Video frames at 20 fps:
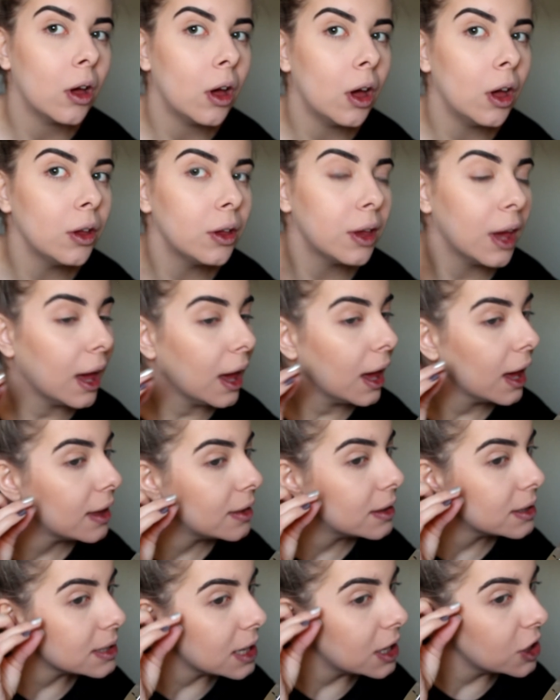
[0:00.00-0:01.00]
Okay,
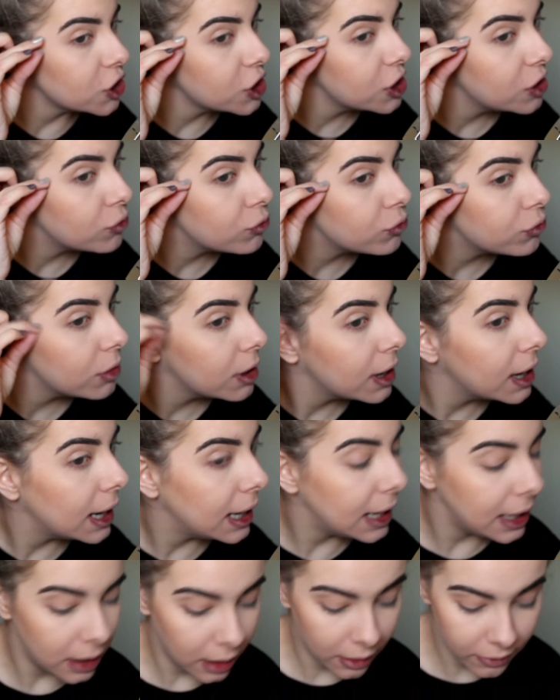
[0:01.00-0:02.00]
that's actually a
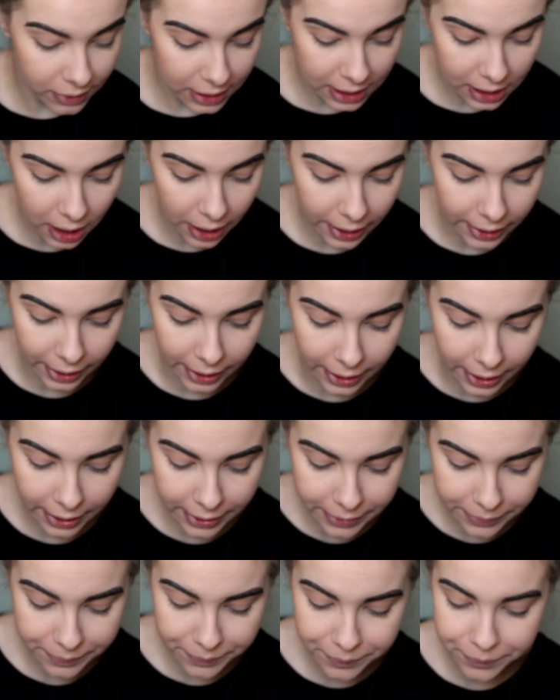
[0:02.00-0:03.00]
really lovely
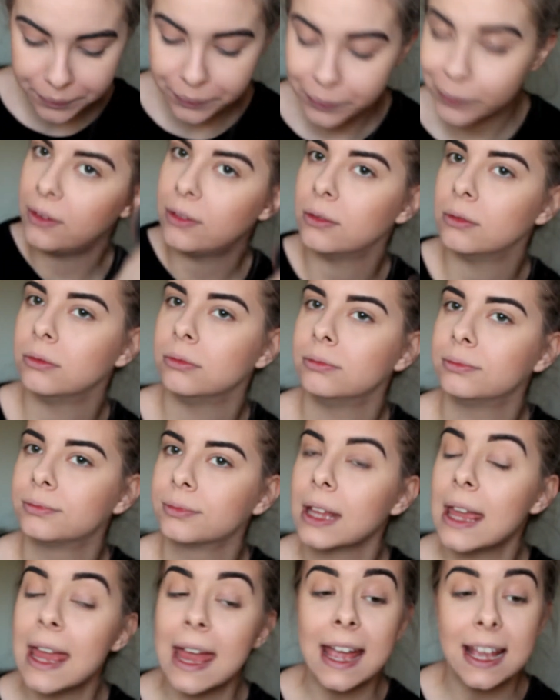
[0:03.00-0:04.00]
colour.
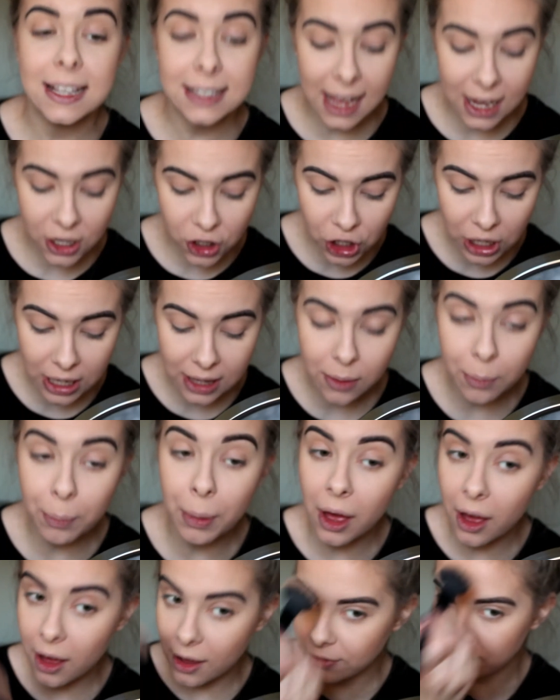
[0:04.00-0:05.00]
It's actually the
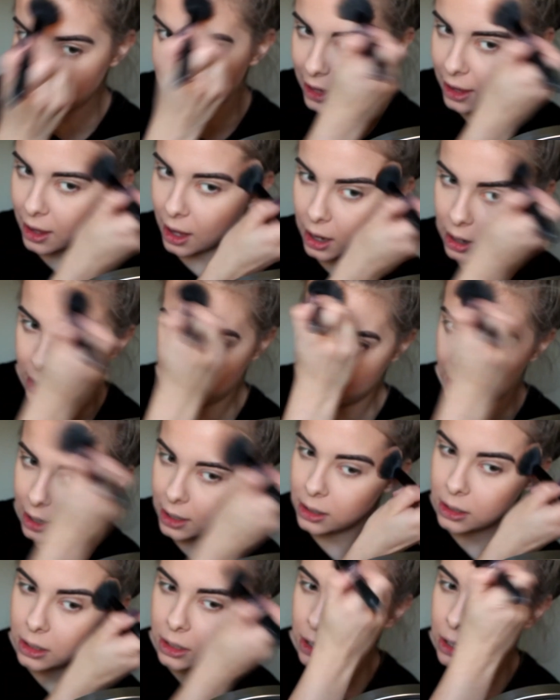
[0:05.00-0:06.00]
perfect
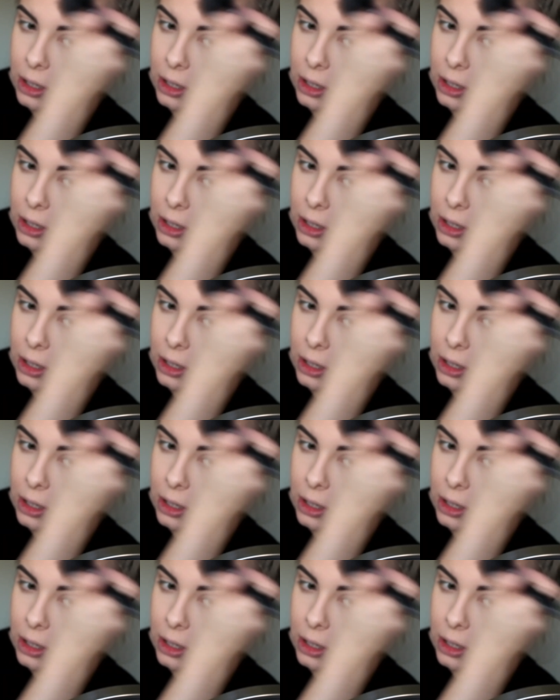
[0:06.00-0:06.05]
colour